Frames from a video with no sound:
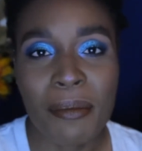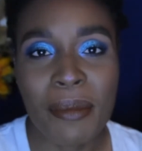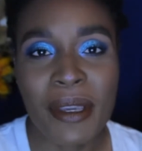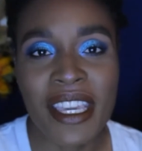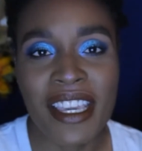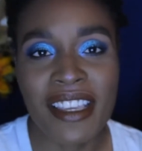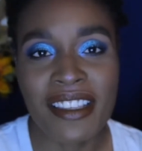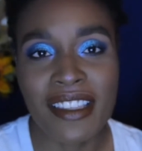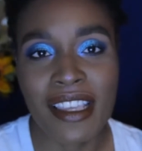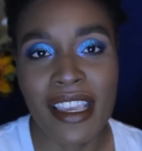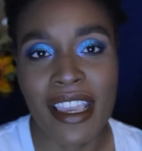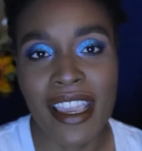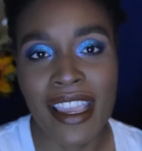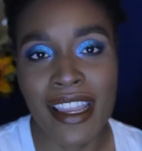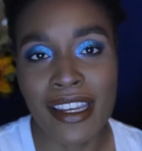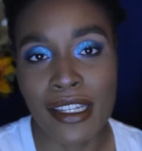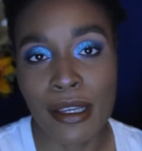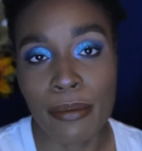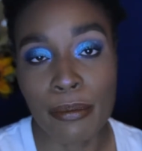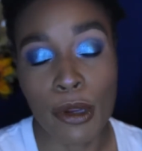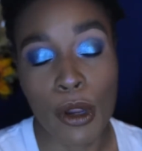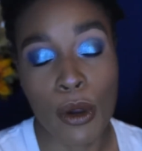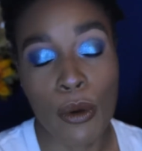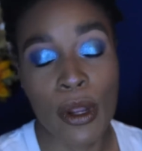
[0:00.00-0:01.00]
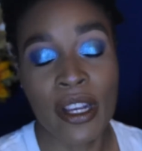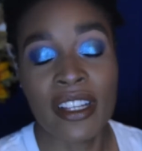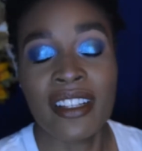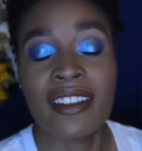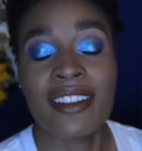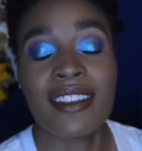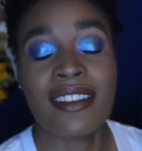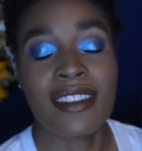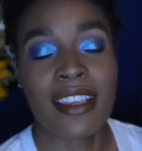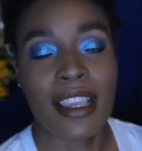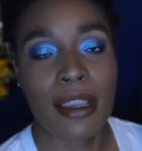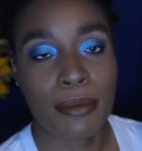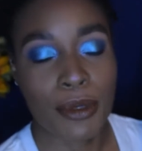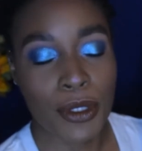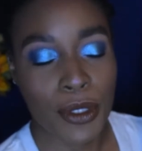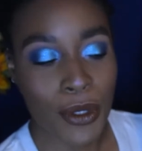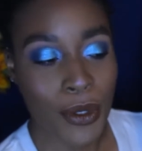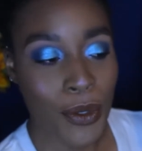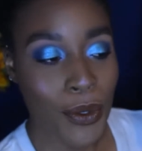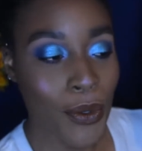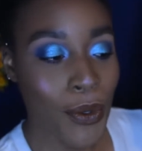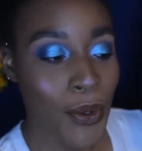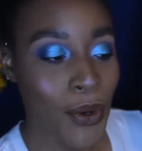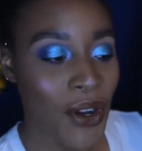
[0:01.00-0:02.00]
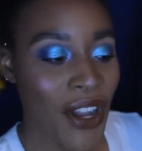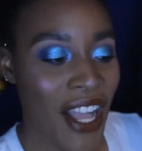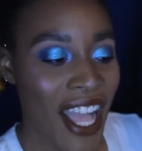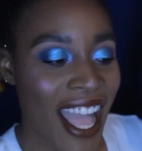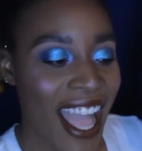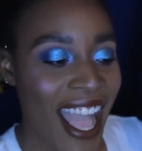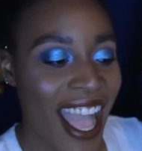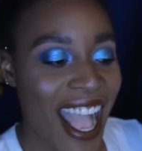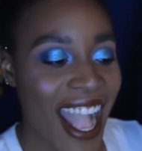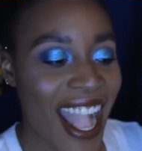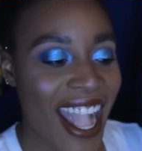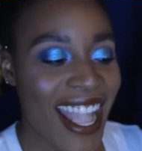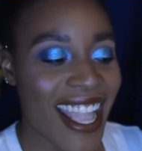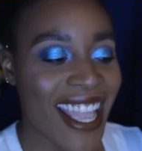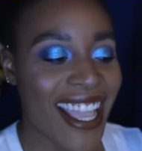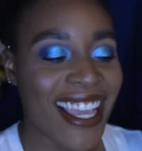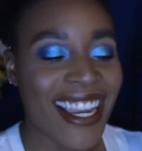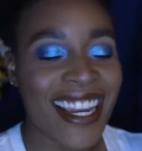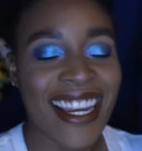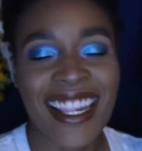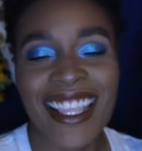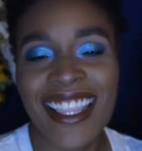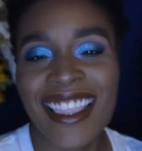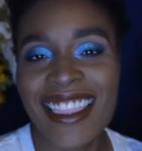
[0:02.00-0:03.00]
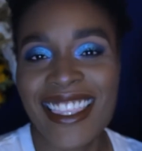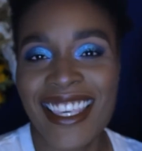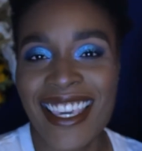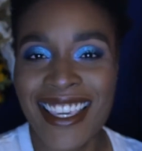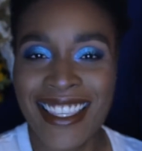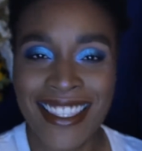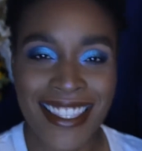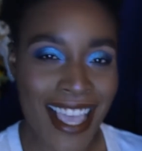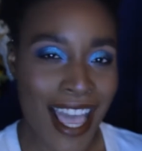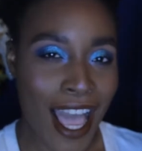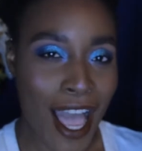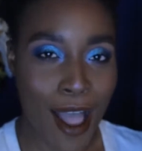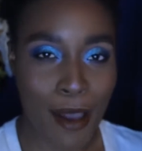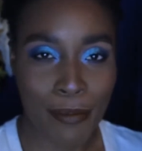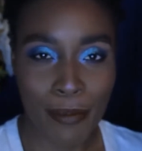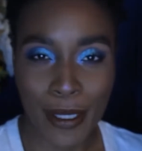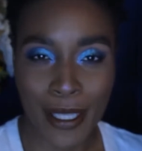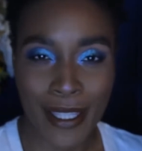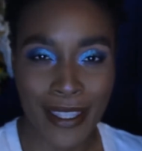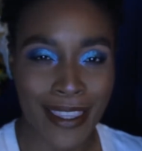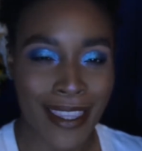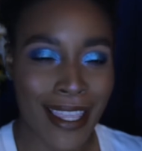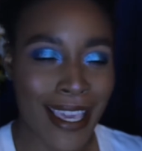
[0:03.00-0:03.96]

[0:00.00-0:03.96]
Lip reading: because they end up going to the same school and things happen.